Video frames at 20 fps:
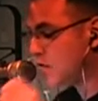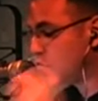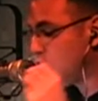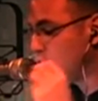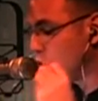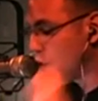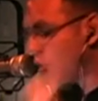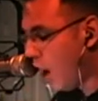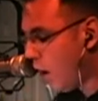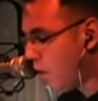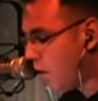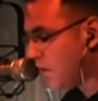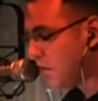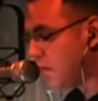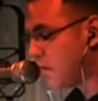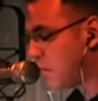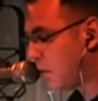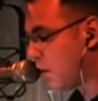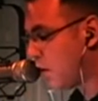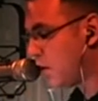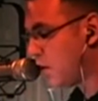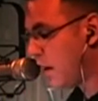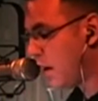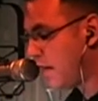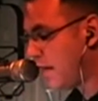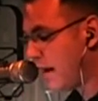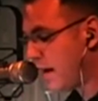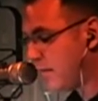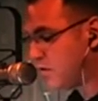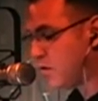It's to lower the burden
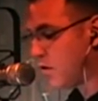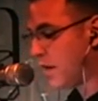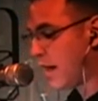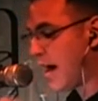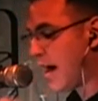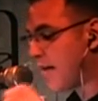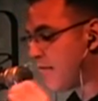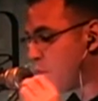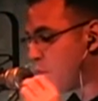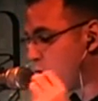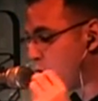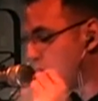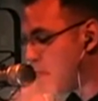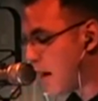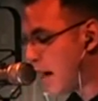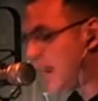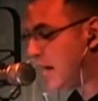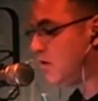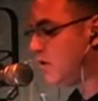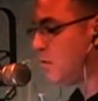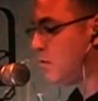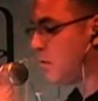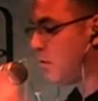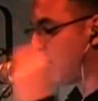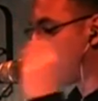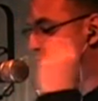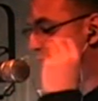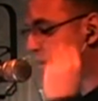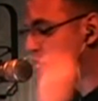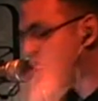on them so they have more money to
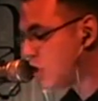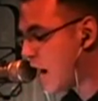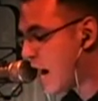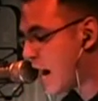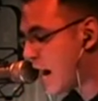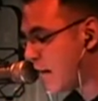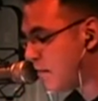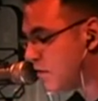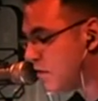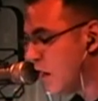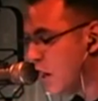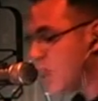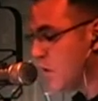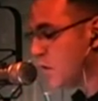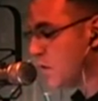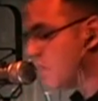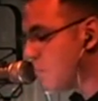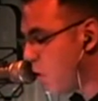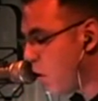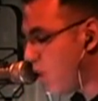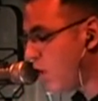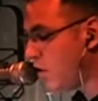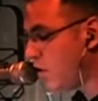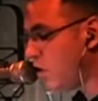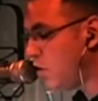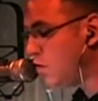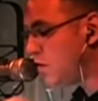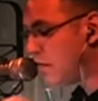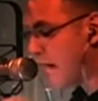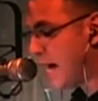provide jobs. The more
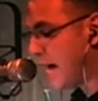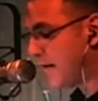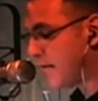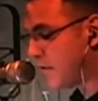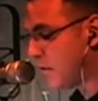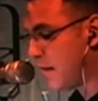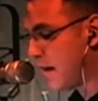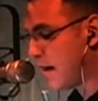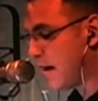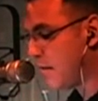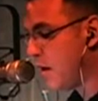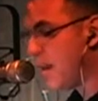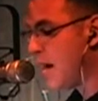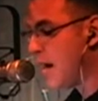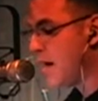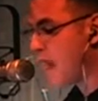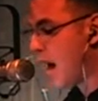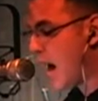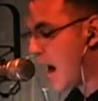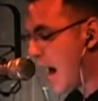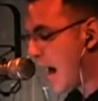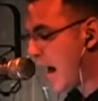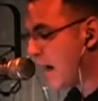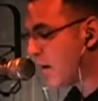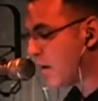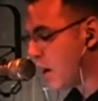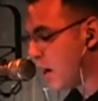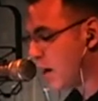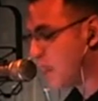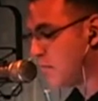you take from them, the
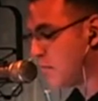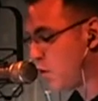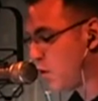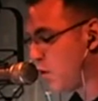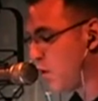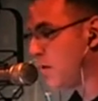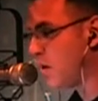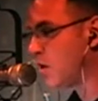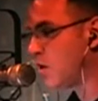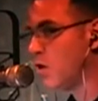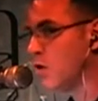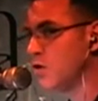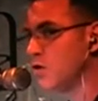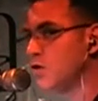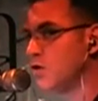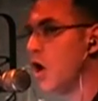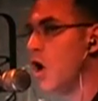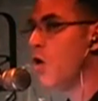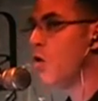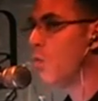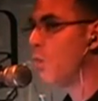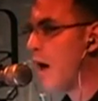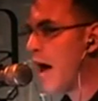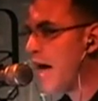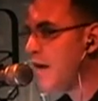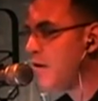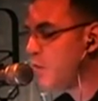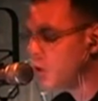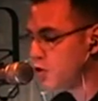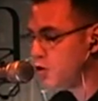higher unemployment goes.
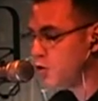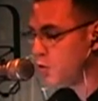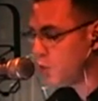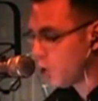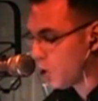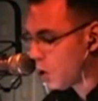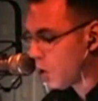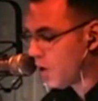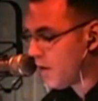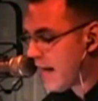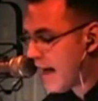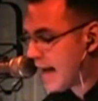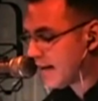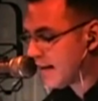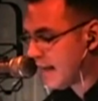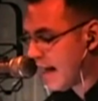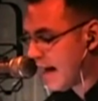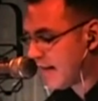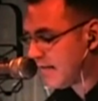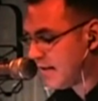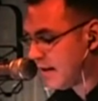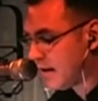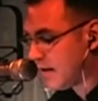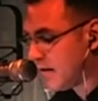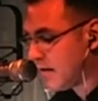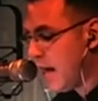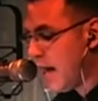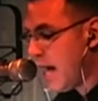When will you learn that lesson?